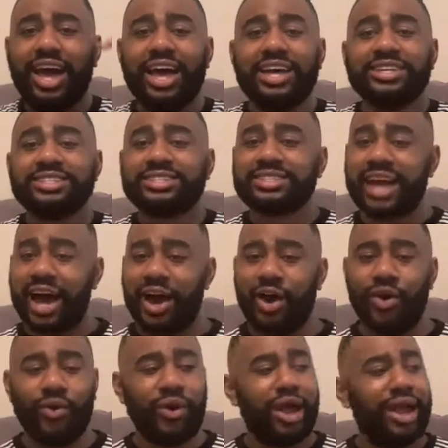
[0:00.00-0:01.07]

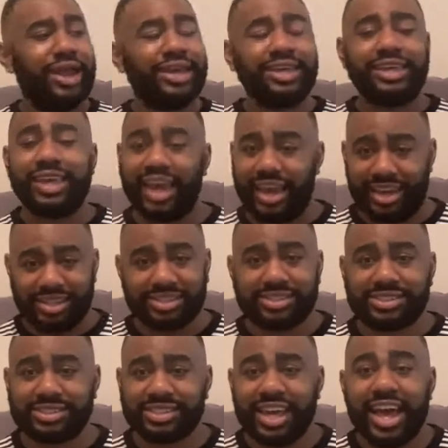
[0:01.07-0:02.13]
So, yes,
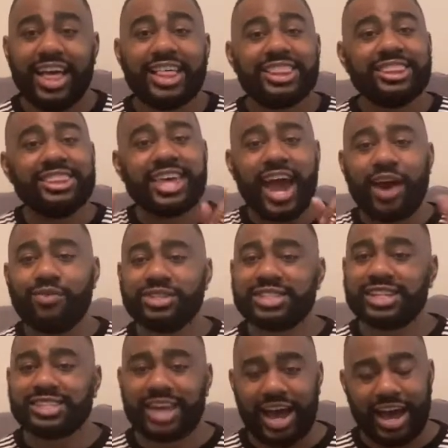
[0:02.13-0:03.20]
that was
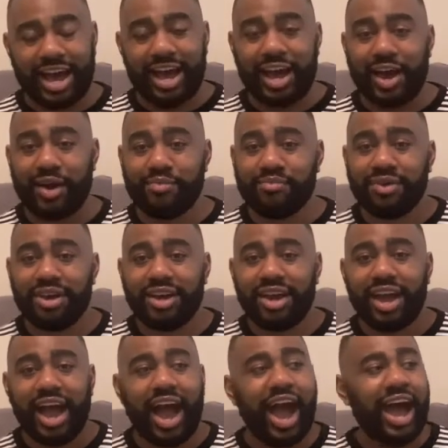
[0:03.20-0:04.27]
the time
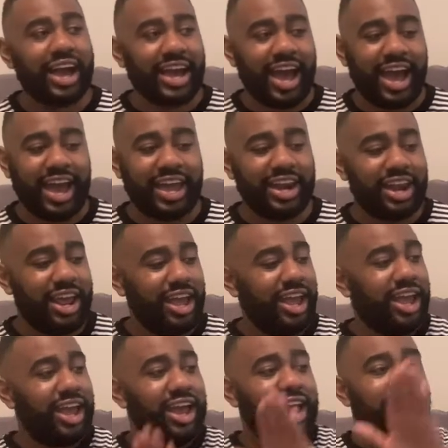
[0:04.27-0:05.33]
I got
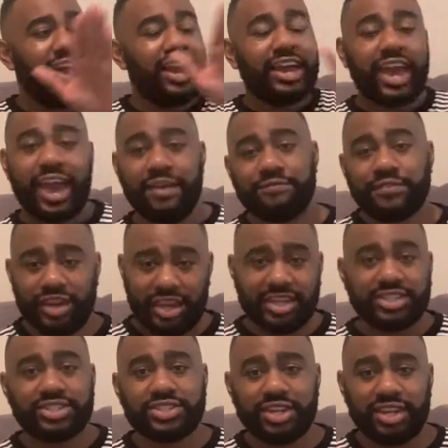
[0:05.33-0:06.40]

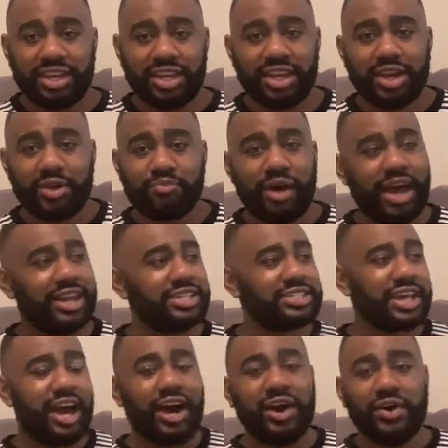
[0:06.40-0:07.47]
catfished by this
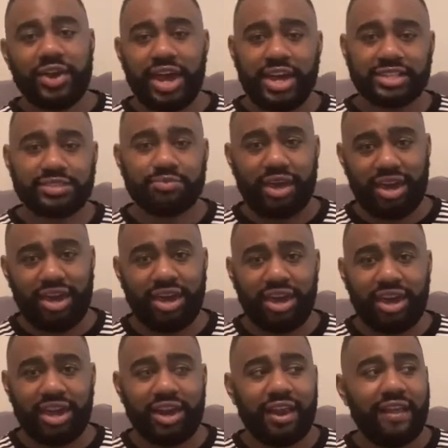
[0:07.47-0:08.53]
old ass
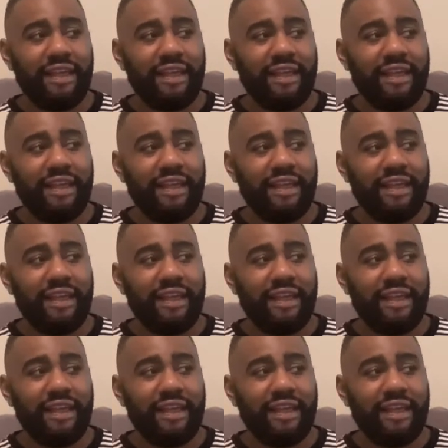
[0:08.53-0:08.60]
man.